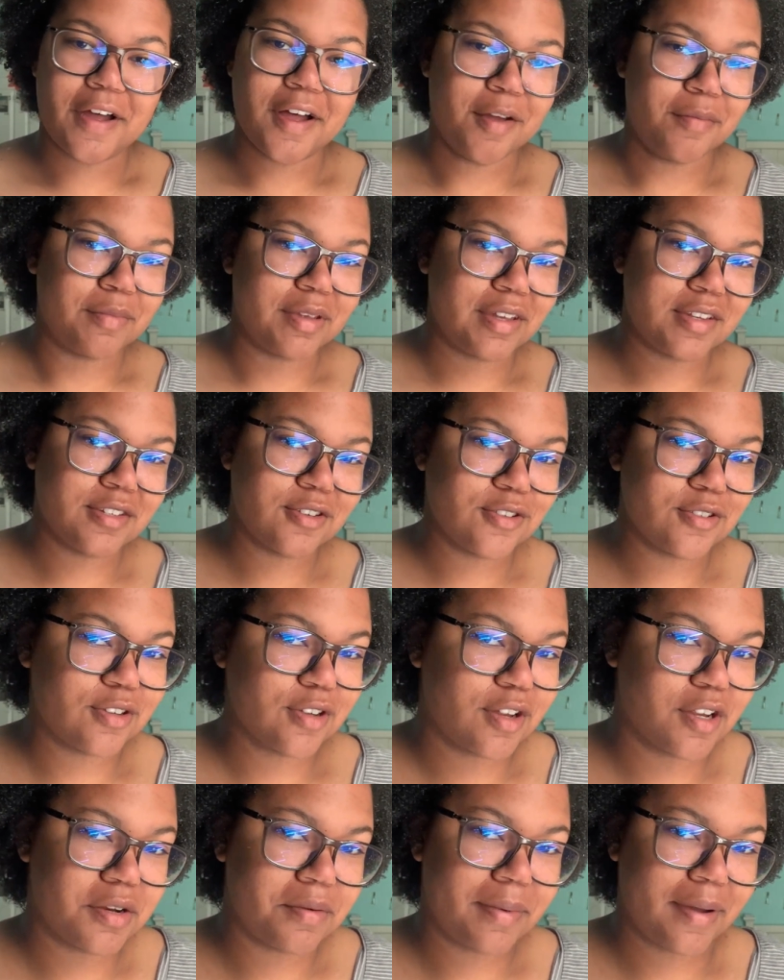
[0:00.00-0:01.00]
because there's a
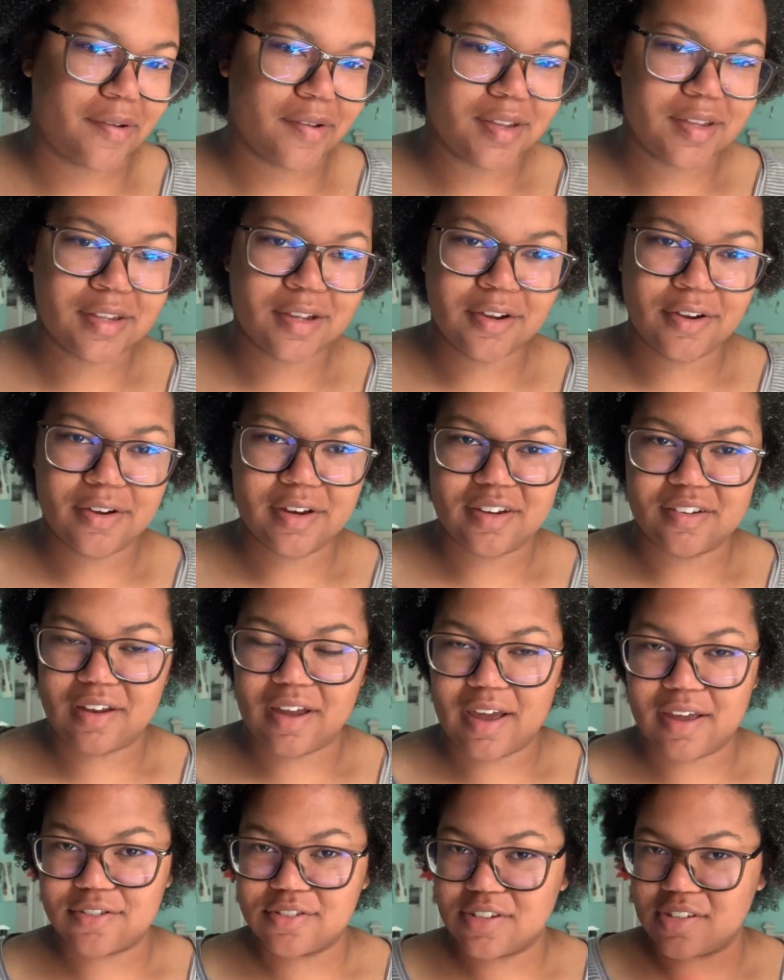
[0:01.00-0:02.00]
good amount in there, and
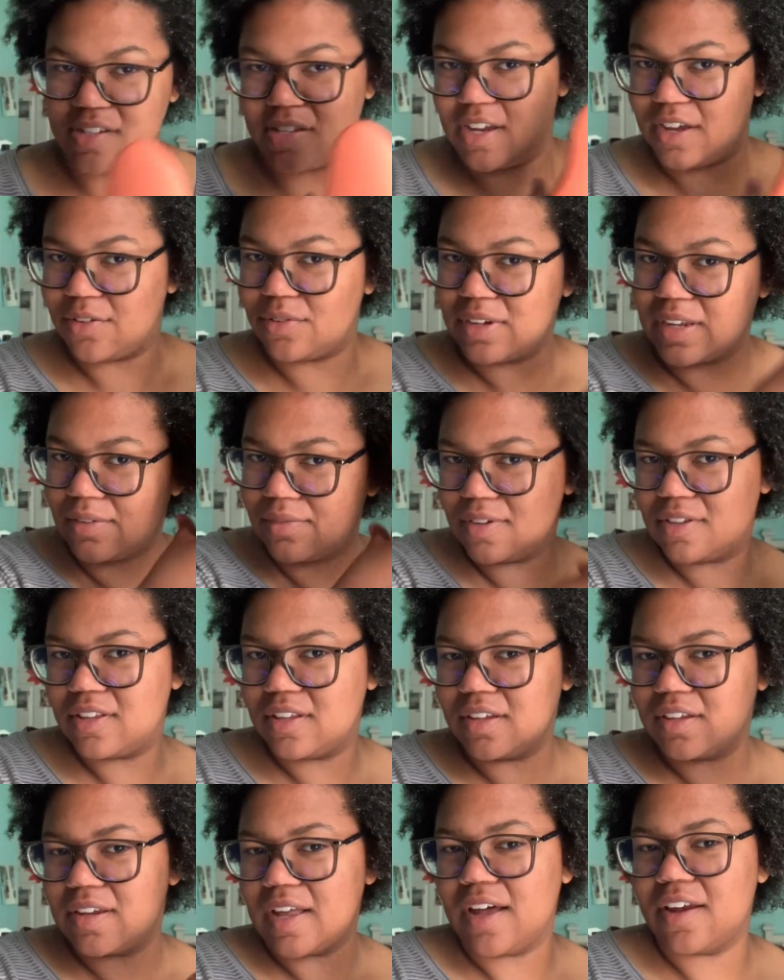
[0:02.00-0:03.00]
I detangled everything
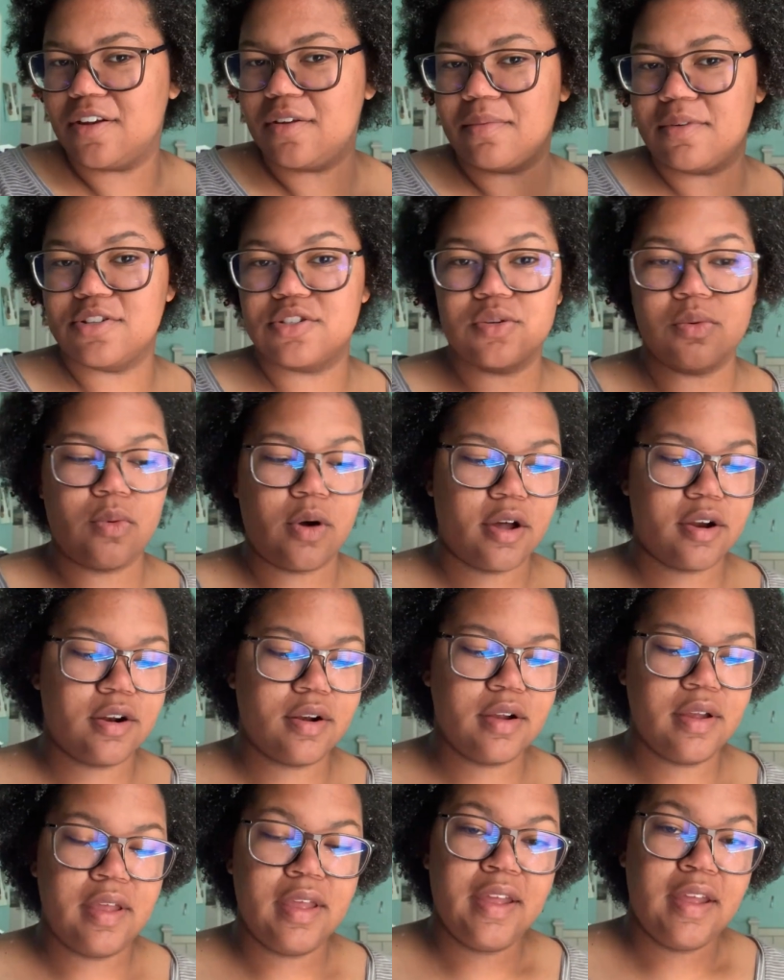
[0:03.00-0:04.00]
and added a bunch of water.